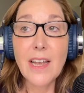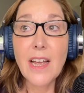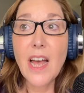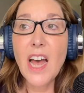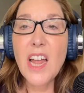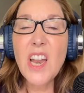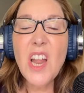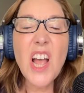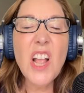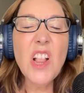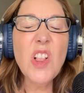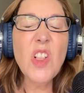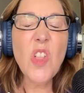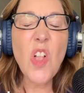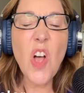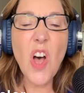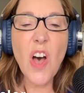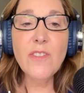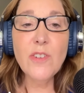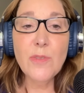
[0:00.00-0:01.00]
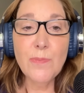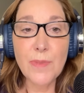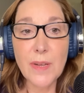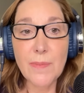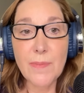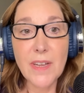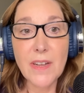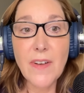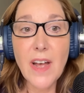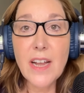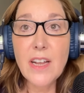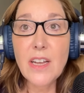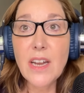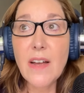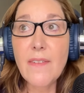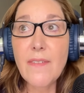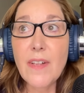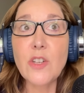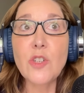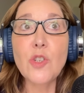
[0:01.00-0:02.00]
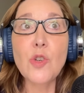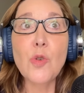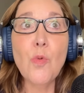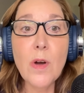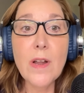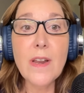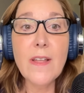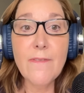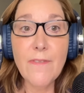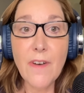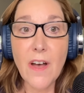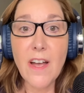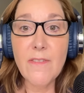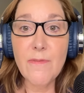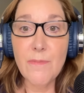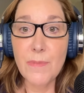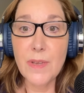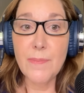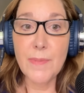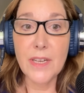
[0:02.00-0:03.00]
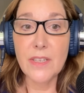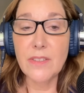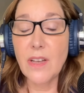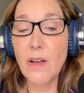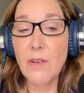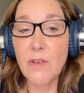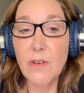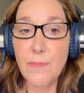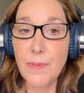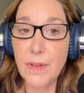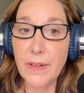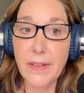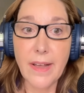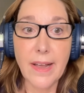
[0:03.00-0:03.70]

And I loved Mimi. If I could have like 25 Mimis, I would have been like,